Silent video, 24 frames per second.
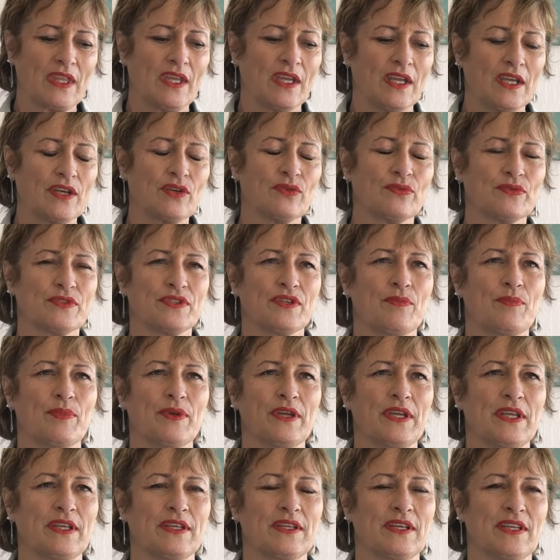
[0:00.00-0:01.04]
and also
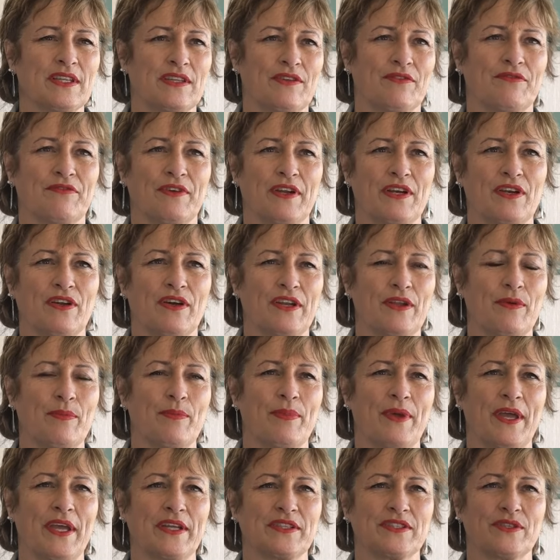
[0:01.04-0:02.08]
being at the front line
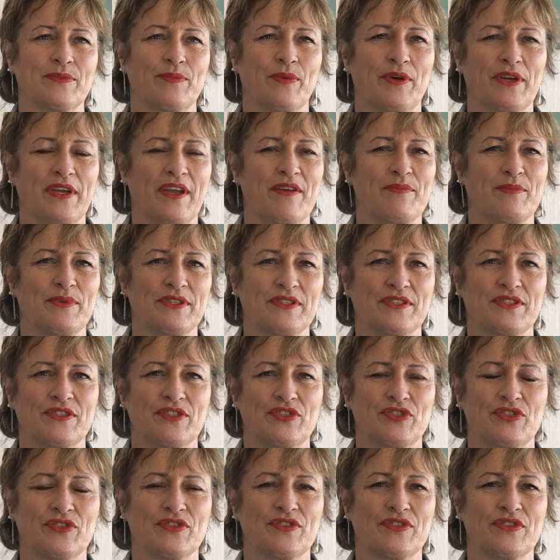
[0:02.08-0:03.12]
impacted by government
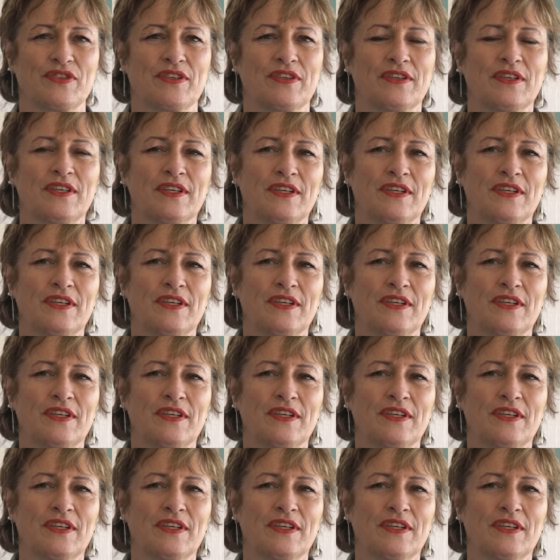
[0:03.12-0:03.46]
decisions.